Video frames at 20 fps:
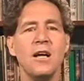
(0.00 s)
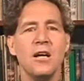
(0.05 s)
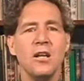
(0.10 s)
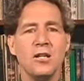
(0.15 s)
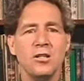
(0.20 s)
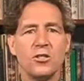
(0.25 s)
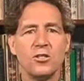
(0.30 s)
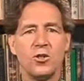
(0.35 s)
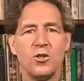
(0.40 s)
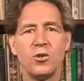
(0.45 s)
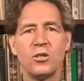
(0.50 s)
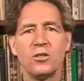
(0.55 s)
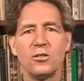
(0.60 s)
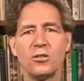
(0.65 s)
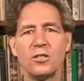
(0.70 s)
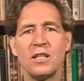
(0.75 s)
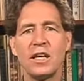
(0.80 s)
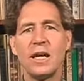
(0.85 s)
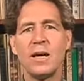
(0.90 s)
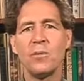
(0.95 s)
Soil
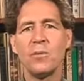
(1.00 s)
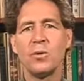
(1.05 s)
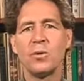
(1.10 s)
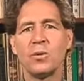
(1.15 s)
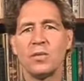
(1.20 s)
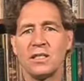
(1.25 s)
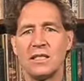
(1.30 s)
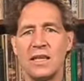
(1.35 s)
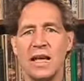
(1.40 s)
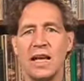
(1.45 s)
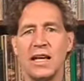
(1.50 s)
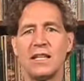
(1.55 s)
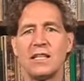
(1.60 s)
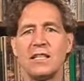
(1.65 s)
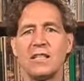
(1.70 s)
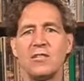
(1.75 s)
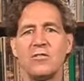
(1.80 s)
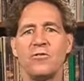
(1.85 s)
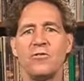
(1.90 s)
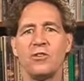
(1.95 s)
sample is taken
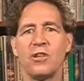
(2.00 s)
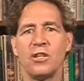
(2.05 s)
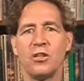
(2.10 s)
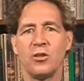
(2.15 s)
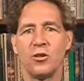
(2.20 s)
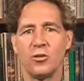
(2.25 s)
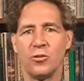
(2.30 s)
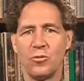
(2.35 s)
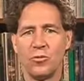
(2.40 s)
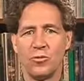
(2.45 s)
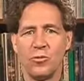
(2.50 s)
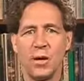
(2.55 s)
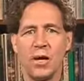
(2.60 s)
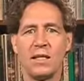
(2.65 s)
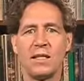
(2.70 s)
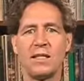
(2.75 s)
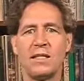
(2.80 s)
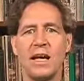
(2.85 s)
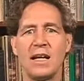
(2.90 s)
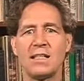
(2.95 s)
in the field by
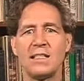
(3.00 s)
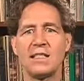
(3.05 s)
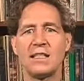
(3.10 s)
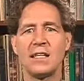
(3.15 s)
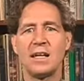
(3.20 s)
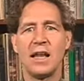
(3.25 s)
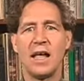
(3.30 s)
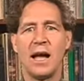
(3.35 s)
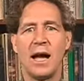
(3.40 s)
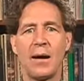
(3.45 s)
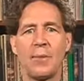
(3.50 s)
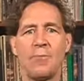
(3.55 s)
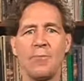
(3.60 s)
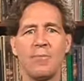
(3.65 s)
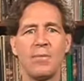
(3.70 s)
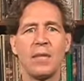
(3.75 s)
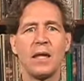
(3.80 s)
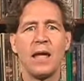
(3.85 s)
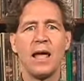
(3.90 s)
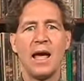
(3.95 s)
the testing lab
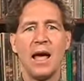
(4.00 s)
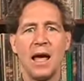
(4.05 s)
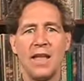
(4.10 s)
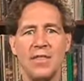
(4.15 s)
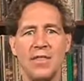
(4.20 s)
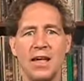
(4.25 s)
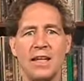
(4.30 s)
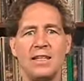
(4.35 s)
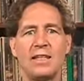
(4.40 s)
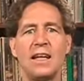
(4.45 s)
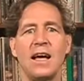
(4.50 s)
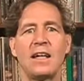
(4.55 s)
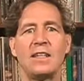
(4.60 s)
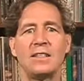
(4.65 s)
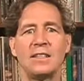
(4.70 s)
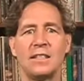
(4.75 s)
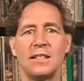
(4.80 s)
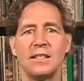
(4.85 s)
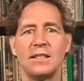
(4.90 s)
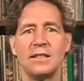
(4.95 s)
and then
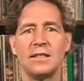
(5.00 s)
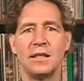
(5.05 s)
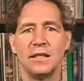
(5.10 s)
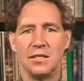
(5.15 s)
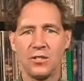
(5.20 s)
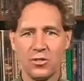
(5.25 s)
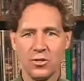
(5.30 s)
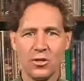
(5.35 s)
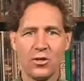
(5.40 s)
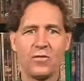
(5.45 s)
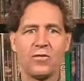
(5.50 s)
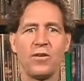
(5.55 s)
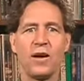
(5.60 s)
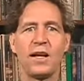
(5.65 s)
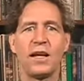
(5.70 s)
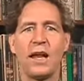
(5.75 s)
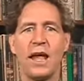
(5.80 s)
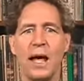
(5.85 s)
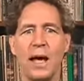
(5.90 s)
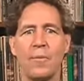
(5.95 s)
tested in a
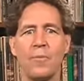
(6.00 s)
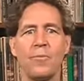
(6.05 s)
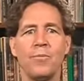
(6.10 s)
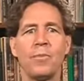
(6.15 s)
certified lab.